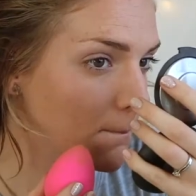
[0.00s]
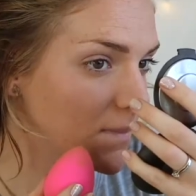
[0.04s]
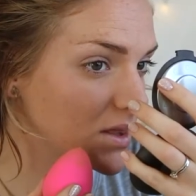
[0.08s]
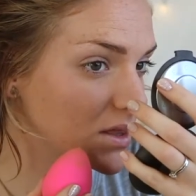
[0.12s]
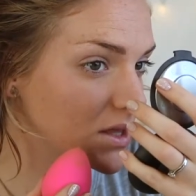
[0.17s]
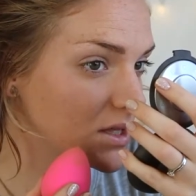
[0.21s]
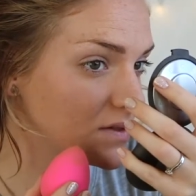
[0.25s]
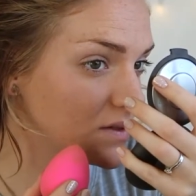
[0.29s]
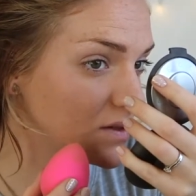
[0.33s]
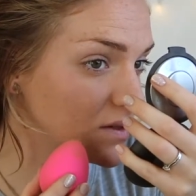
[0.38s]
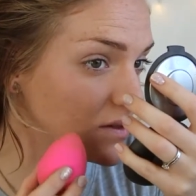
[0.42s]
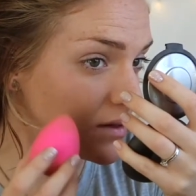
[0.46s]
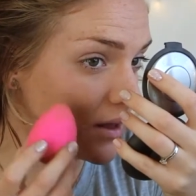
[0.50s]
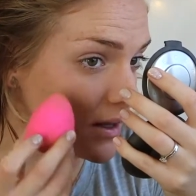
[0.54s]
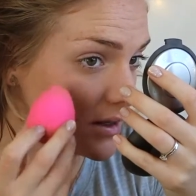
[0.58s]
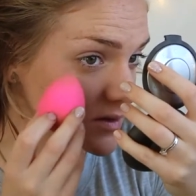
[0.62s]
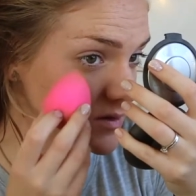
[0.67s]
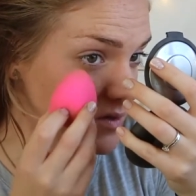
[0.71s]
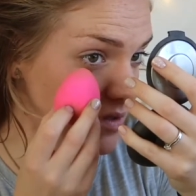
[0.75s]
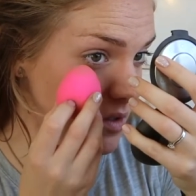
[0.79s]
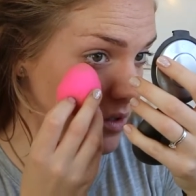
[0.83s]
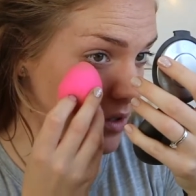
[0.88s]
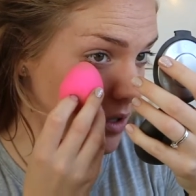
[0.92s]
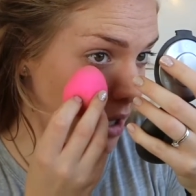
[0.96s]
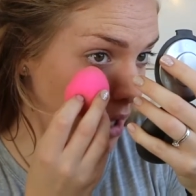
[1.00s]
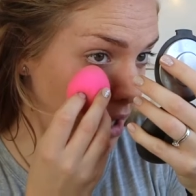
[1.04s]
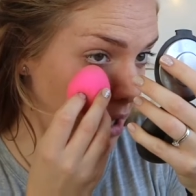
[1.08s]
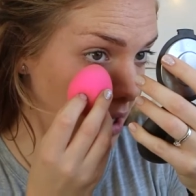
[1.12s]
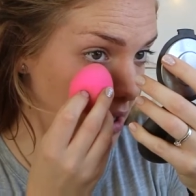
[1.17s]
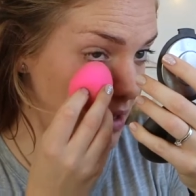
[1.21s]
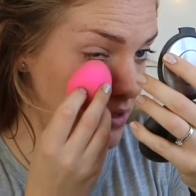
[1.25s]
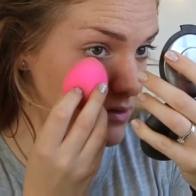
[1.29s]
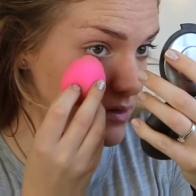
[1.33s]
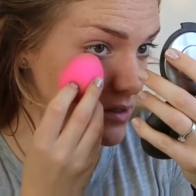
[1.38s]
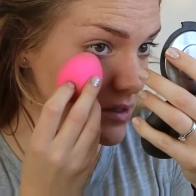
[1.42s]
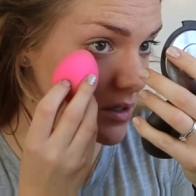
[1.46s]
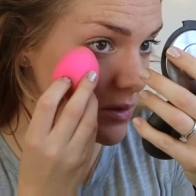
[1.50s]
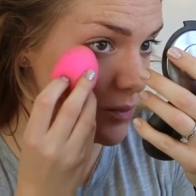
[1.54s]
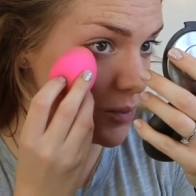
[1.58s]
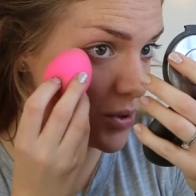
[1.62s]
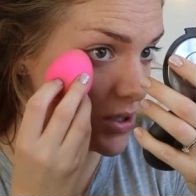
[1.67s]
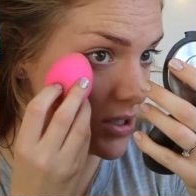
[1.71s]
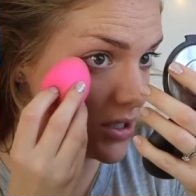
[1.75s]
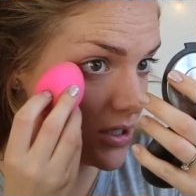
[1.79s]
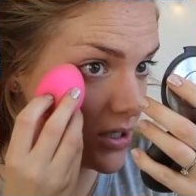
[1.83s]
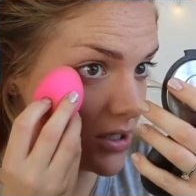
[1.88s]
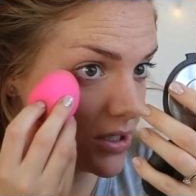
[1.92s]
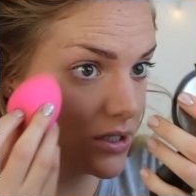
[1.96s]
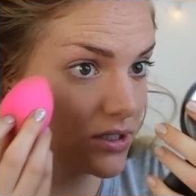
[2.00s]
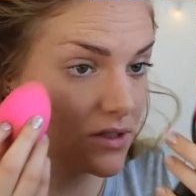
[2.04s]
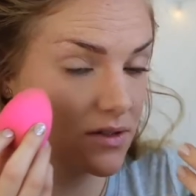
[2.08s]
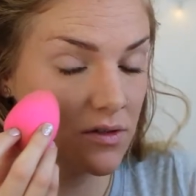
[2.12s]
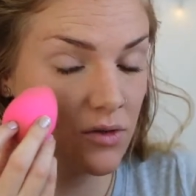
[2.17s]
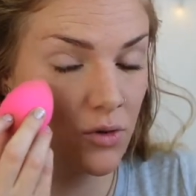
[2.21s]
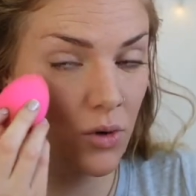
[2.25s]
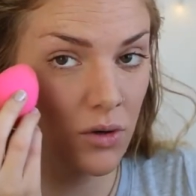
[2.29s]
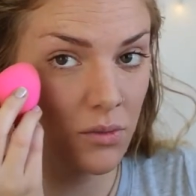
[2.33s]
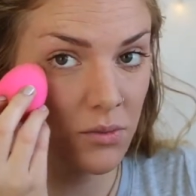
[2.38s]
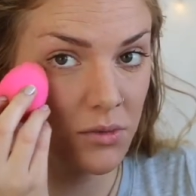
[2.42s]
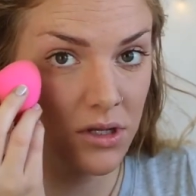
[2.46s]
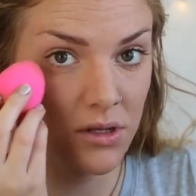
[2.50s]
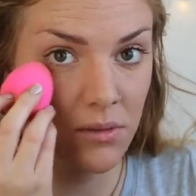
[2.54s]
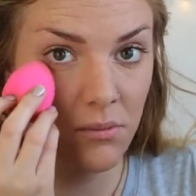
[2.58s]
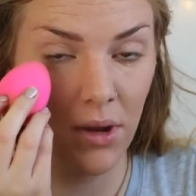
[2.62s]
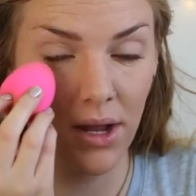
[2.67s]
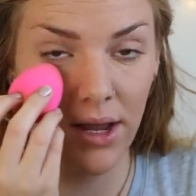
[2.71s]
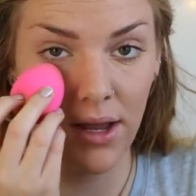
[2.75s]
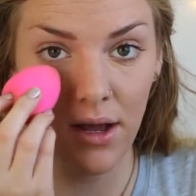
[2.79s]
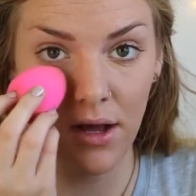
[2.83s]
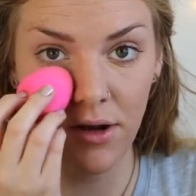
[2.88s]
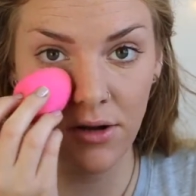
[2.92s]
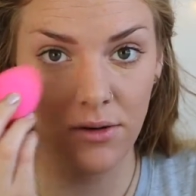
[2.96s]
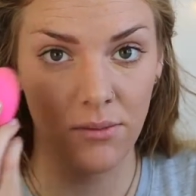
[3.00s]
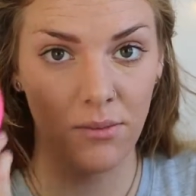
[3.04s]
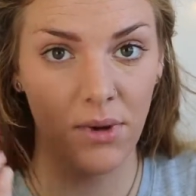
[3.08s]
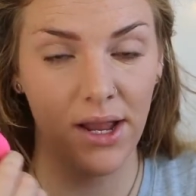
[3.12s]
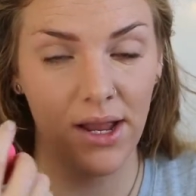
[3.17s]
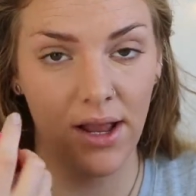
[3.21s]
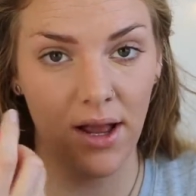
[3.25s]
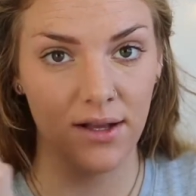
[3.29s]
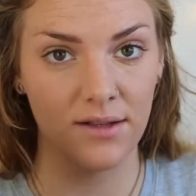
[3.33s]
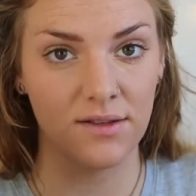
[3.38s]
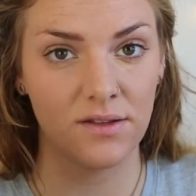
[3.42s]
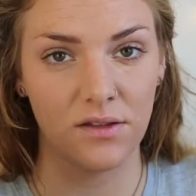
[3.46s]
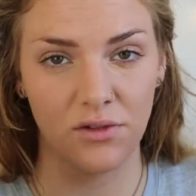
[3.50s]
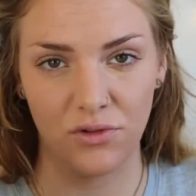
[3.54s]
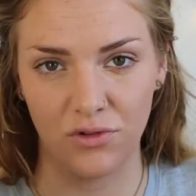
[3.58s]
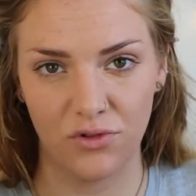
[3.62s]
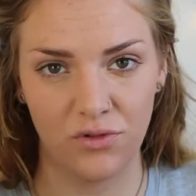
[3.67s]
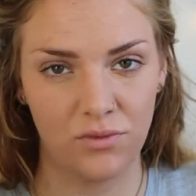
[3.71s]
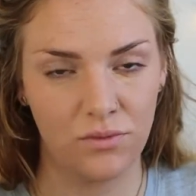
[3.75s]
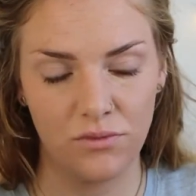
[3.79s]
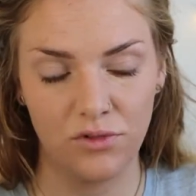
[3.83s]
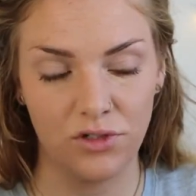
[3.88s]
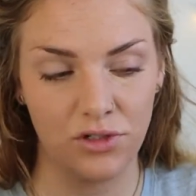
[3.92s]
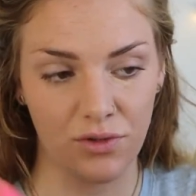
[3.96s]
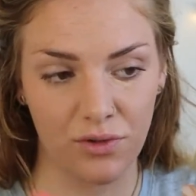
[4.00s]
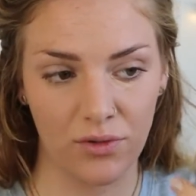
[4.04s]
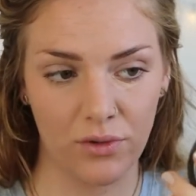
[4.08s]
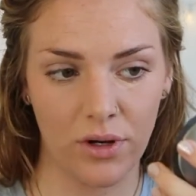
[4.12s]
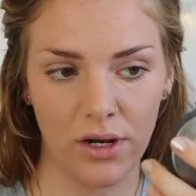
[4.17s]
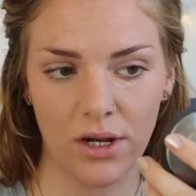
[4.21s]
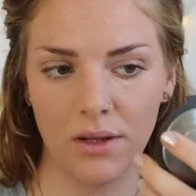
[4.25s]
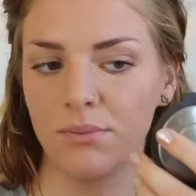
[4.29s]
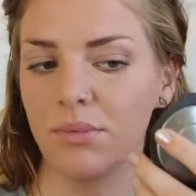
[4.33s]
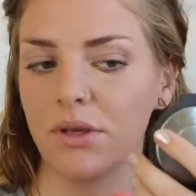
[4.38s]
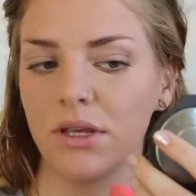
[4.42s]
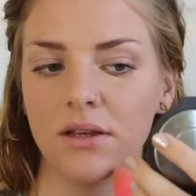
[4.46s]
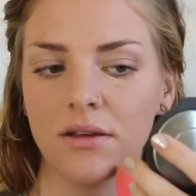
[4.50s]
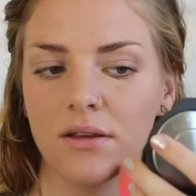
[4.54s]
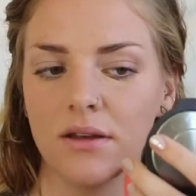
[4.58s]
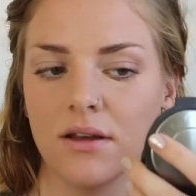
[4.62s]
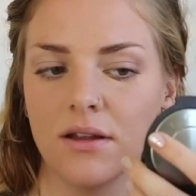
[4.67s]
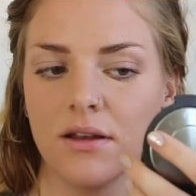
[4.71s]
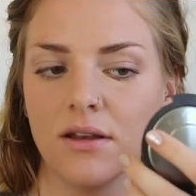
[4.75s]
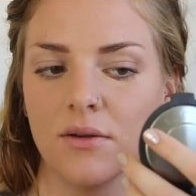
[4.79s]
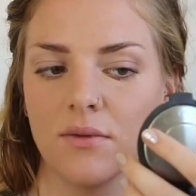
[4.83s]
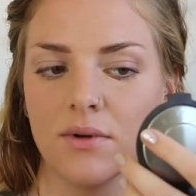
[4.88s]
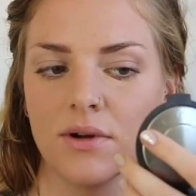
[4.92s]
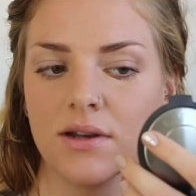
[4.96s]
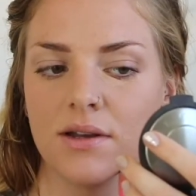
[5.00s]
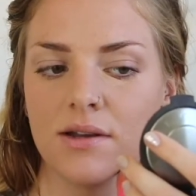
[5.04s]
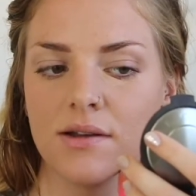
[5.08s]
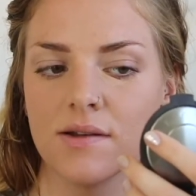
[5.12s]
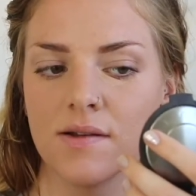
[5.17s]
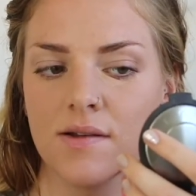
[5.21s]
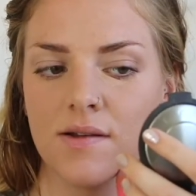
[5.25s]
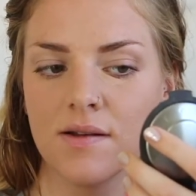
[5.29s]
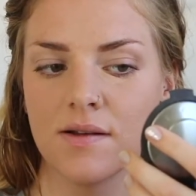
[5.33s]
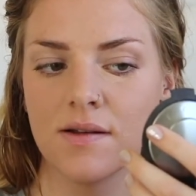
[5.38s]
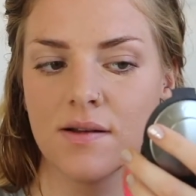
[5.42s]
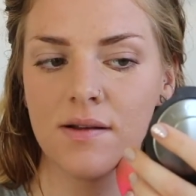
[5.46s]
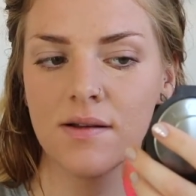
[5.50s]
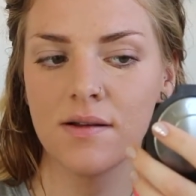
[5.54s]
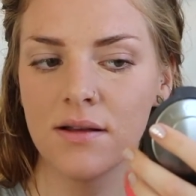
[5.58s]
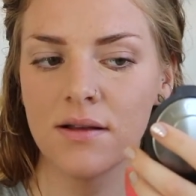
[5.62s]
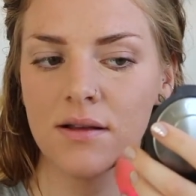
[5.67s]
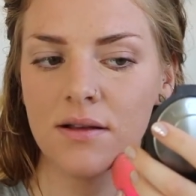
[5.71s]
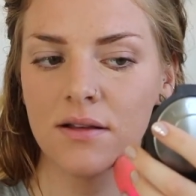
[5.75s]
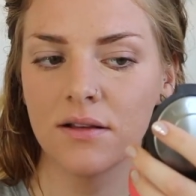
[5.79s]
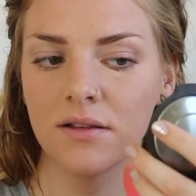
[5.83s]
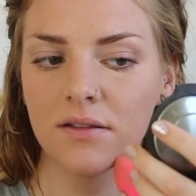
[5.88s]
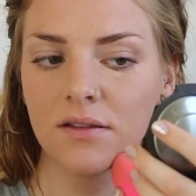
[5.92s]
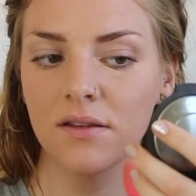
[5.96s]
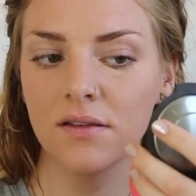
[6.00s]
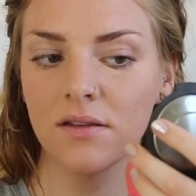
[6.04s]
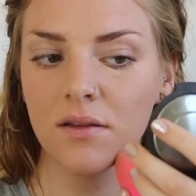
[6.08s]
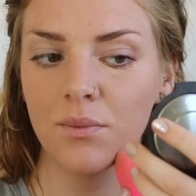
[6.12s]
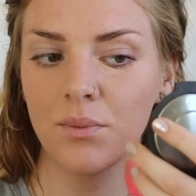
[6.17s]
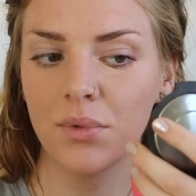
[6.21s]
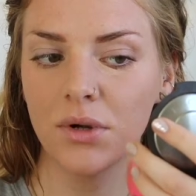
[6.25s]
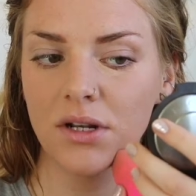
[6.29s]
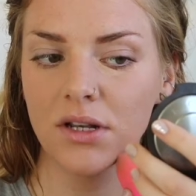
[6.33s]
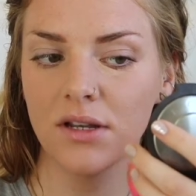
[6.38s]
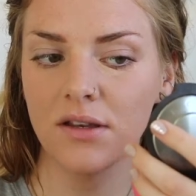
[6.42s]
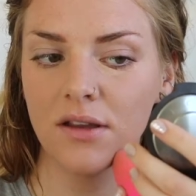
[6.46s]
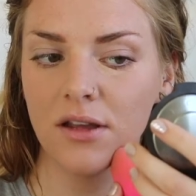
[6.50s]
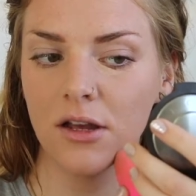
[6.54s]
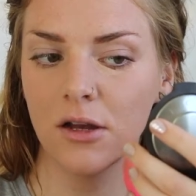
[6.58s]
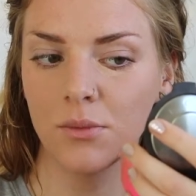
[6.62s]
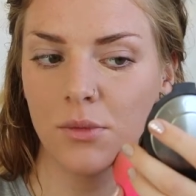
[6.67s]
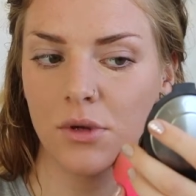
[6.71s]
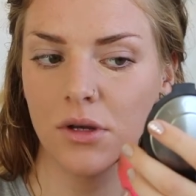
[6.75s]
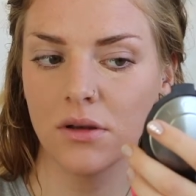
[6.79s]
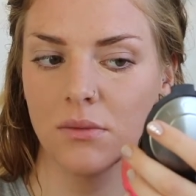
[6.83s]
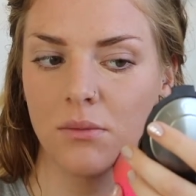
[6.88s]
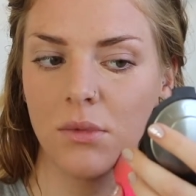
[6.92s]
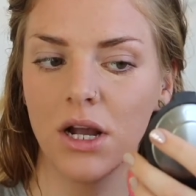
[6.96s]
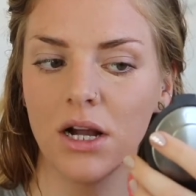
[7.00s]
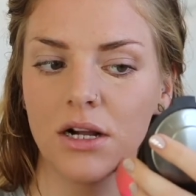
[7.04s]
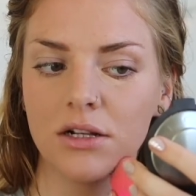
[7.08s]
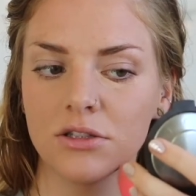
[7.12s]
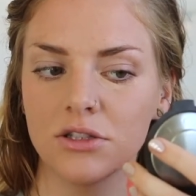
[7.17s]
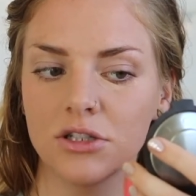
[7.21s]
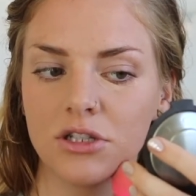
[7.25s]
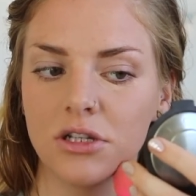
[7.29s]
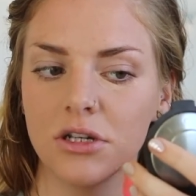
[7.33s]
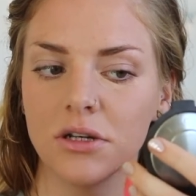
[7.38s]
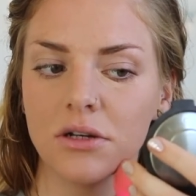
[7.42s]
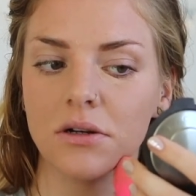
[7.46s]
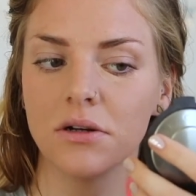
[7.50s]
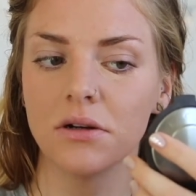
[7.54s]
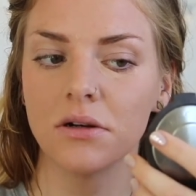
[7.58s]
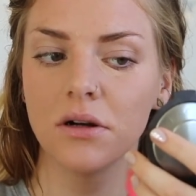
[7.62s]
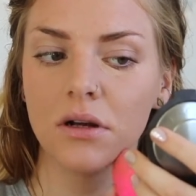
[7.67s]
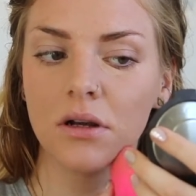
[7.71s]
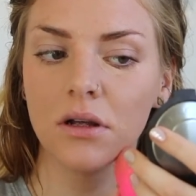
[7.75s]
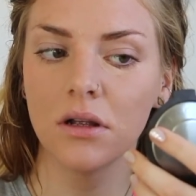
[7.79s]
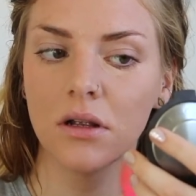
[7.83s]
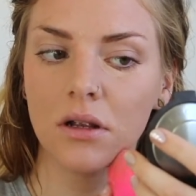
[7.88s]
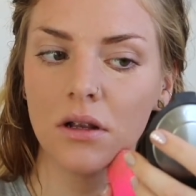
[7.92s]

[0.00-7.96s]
This is actually like, it's looking pretty good because normally my under my eyes is just creepy anyway. This is a pretty damn good match too.